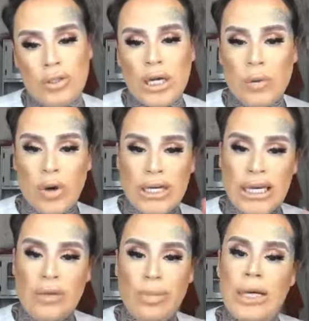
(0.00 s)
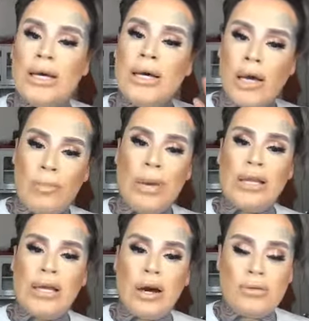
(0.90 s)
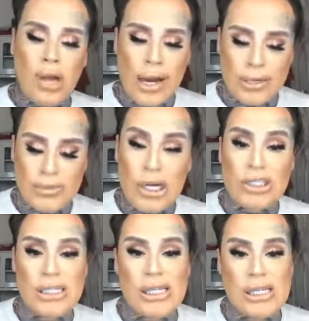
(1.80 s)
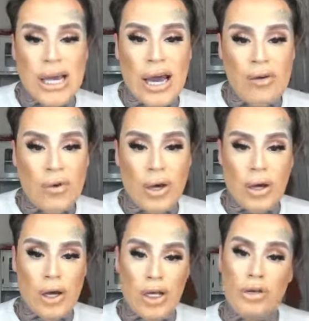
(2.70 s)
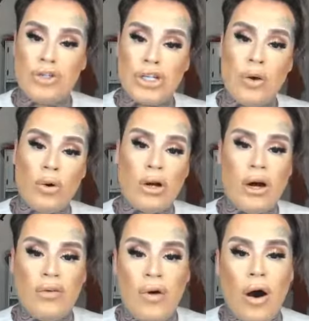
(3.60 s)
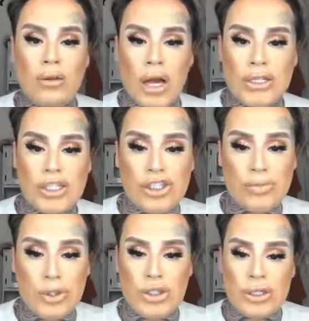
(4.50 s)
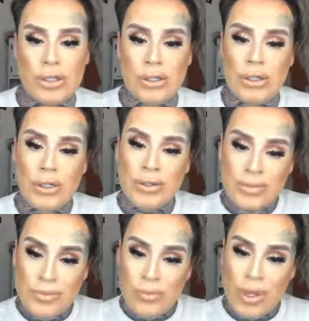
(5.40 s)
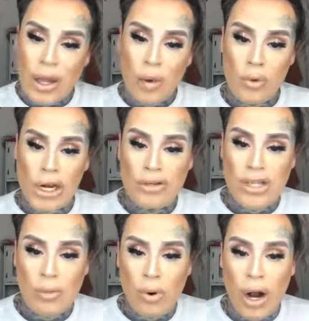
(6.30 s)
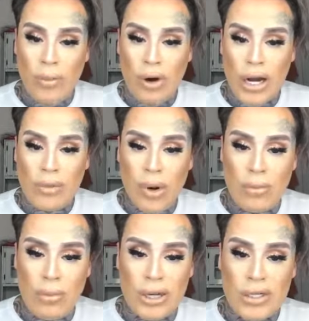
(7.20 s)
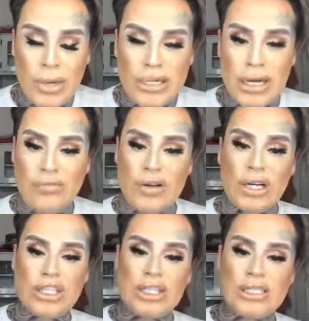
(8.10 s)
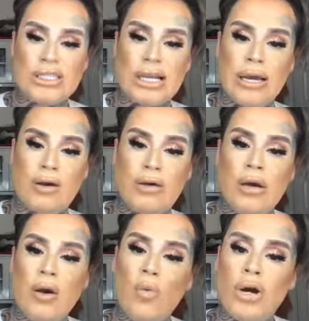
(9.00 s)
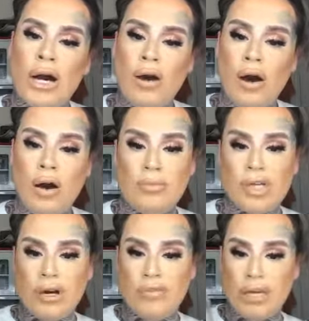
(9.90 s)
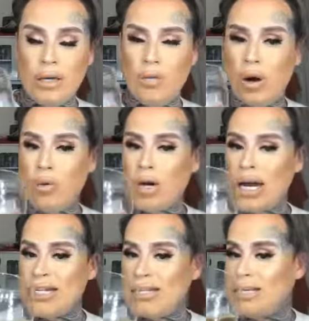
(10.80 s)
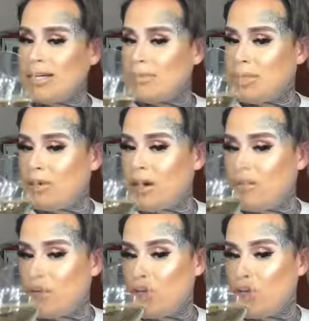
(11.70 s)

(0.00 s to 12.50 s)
So I want to keep it mainly online, especially since I have a huge network of online distribution. When I use that primer, any primer, my foundation doesn't stay on. I'm sorry, Vicky, what kind of skin type do you have?